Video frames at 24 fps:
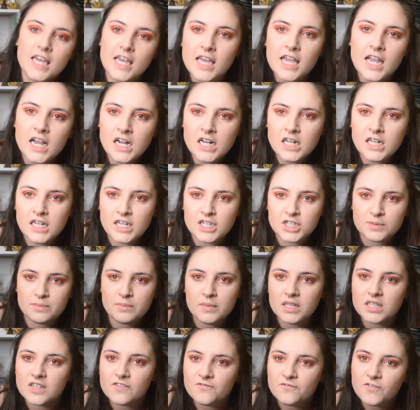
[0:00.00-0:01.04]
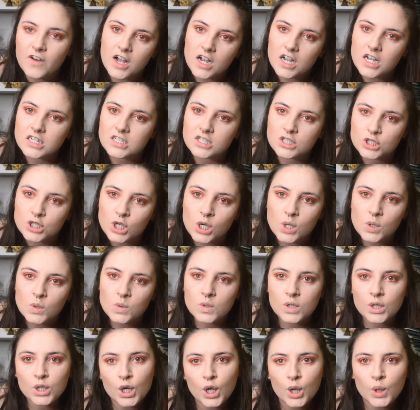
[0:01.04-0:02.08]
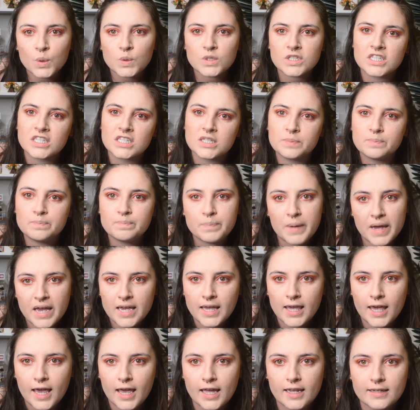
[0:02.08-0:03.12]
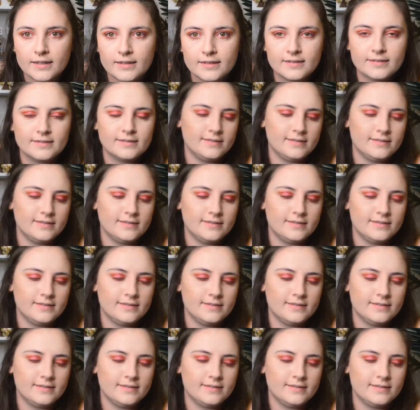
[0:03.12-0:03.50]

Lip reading: English motherfucker, do you speak it?